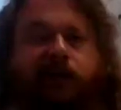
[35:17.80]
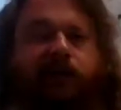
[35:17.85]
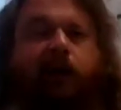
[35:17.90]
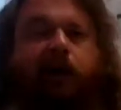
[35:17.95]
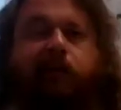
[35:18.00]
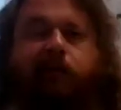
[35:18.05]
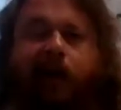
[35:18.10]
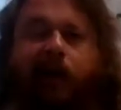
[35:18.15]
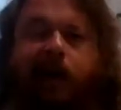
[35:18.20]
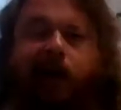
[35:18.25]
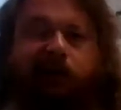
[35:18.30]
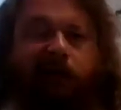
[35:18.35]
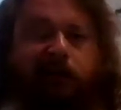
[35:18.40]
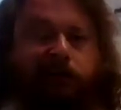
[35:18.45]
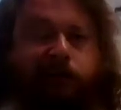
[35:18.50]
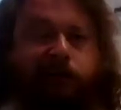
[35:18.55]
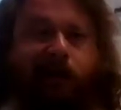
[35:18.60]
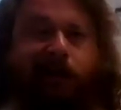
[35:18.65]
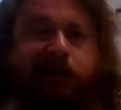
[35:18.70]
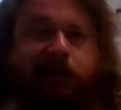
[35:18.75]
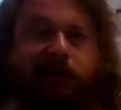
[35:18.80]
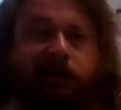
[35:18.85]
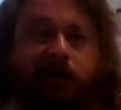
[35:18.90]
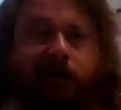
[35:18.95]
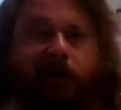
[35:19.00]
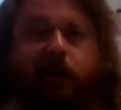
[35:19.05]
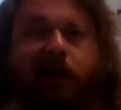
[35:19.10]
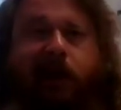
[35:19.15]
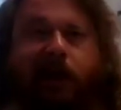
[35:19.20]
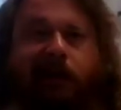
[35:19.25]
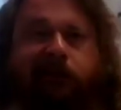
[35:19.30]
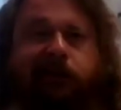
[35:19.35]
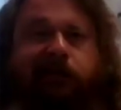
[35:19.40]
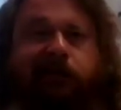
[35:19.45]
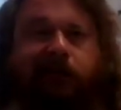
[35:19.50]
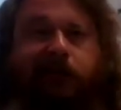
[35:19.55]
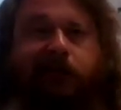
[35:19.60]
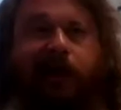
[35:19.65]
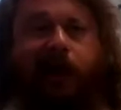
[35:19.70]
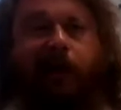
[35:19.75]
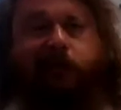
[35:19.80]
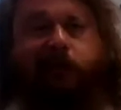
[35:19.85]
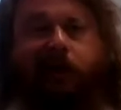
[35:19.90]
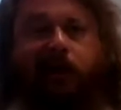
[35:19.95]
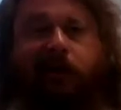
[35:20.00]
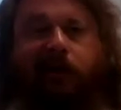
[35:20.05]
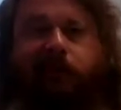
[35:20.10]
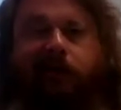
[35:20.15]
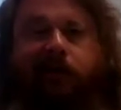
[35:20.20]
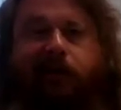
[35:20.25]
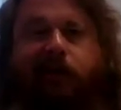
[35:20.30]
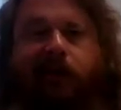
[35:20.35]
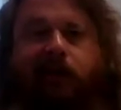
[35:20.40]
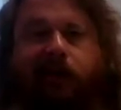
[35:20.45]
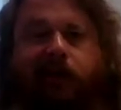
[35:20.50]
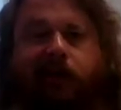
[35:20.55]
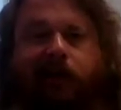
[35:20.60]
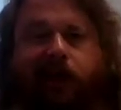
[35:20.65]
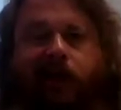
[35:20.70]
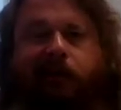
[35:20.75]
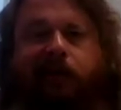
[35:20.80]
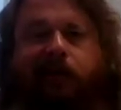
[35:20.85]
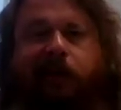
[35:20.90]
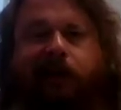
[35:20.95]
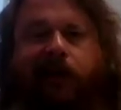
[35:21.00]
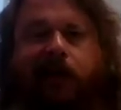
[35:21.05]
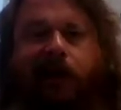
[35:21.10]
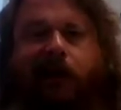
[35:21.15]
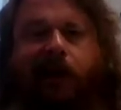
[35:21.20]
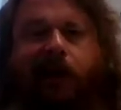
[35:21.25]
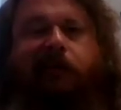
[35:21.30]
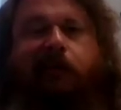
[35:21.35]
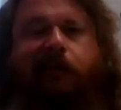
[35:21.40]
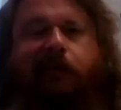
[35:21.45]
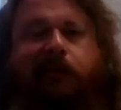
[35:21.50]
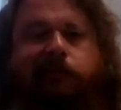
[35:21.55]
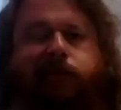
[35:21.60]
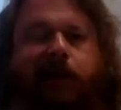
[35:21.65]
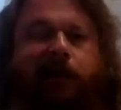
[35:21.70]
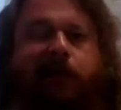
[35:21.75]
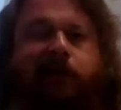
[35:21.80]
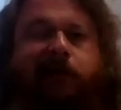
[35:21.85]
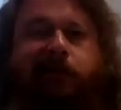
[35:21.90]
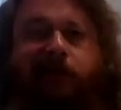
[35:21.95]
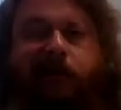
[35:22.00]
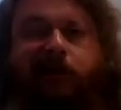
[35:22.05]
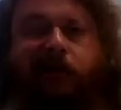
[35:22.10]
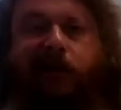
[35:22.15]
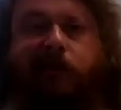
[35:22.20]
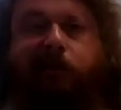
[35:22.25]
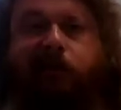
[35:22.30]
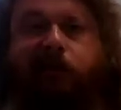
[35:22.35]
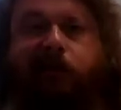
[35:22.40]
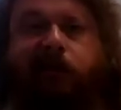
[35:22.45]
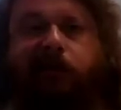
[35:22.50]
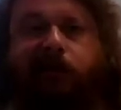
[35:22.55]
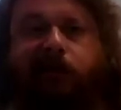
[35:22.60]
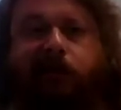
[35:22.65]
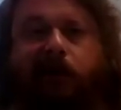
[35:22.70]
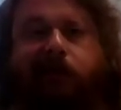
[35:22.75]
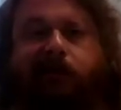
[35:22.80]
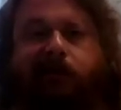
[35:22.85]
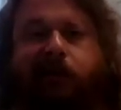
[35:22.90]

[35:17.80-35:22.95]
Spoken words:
of stockpile of pens do you have, Abbie? Have you got how many pens of the same have you